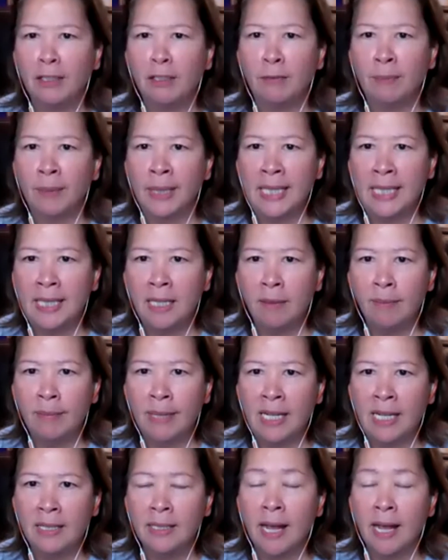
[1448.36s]
of my
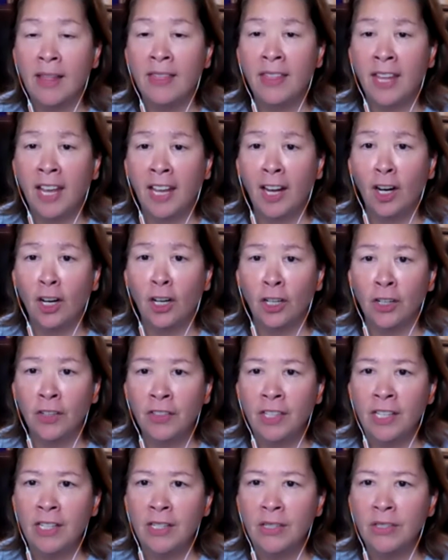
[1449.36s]
teammates and they earned
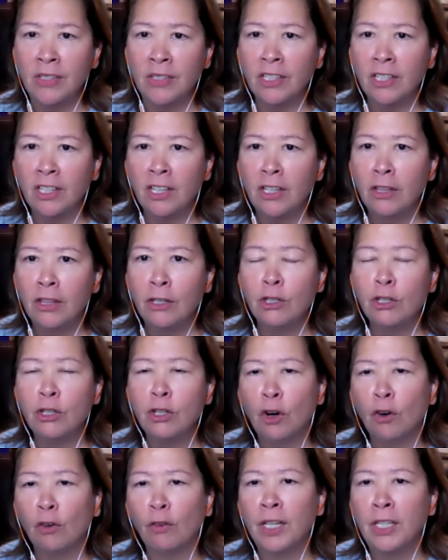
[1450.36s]
this. There's
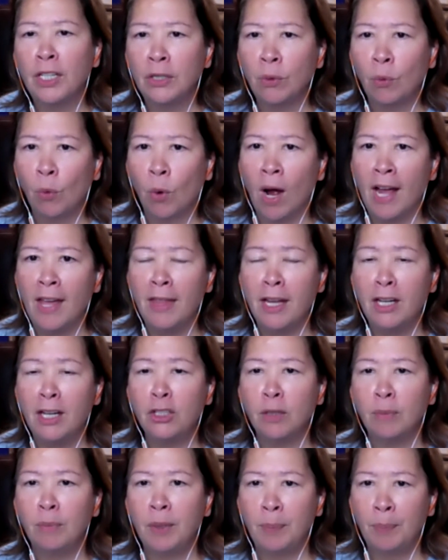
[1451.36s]
no reason why they
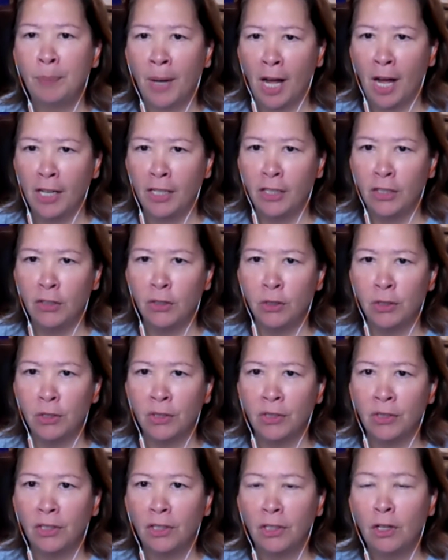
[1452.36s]
should be punished
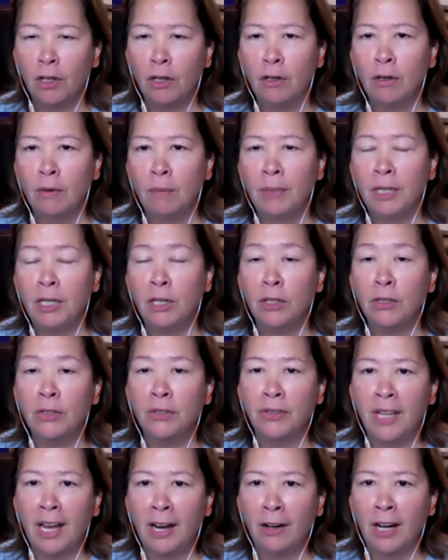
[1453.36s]
because
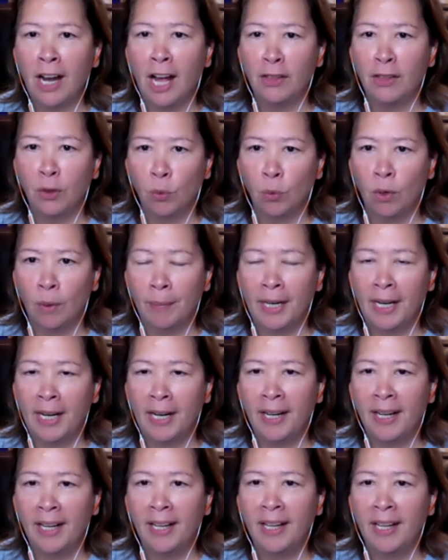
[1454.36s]
mm. they're not the woman.
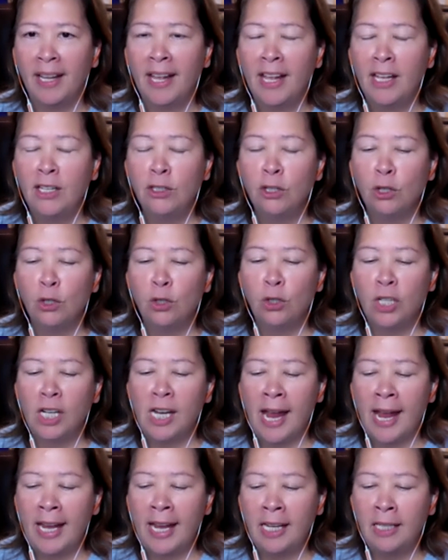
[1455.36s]
So she
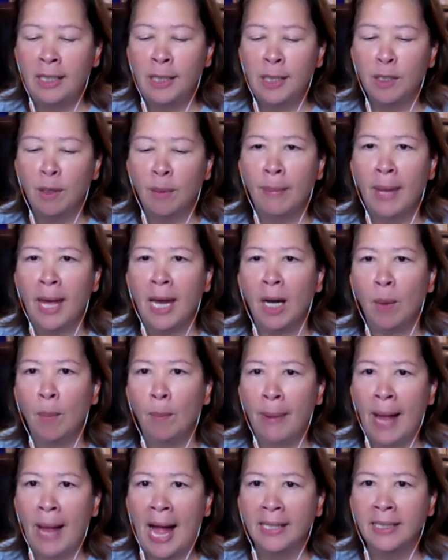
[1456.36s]
hands the medal
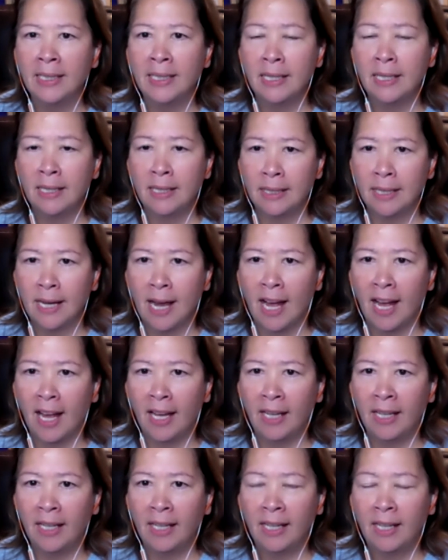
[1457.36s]
back to this
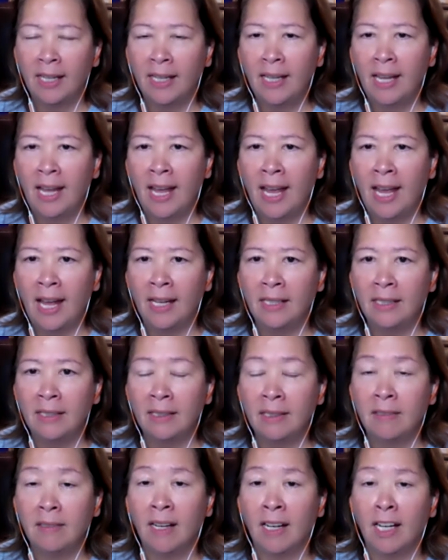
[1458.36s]
guy. And
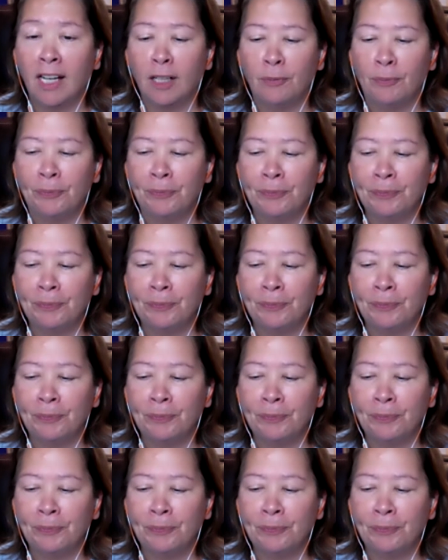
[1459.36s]
um,